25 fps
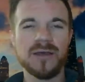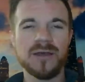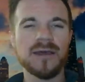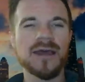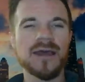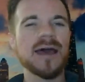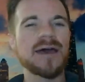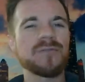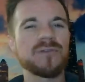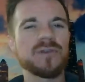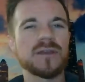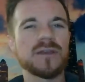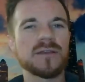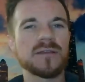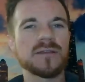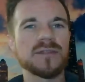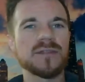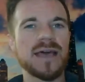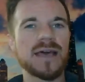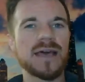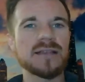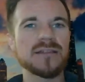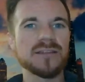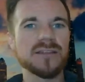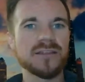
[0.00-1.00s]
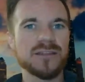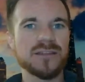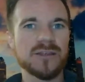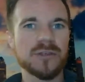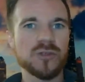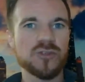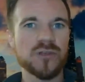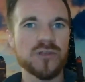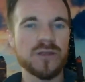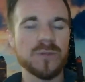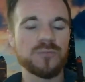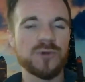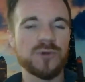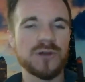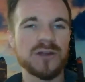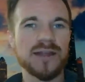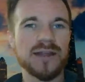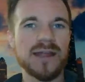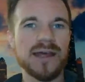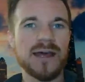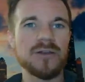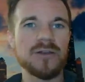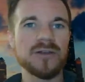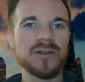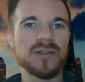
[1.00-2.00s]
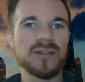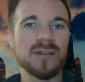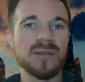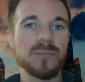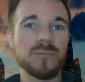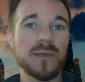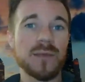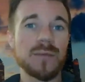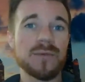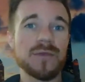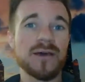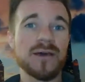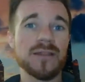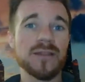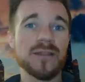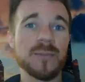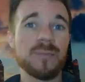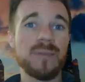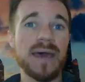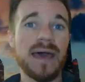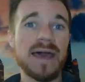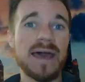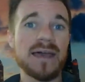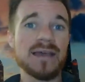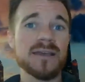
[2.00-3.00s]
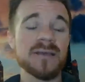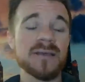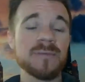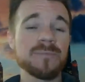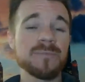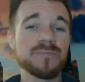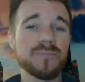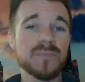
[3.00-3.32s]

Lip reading: having that listing sheet printed out, and then maybe on the back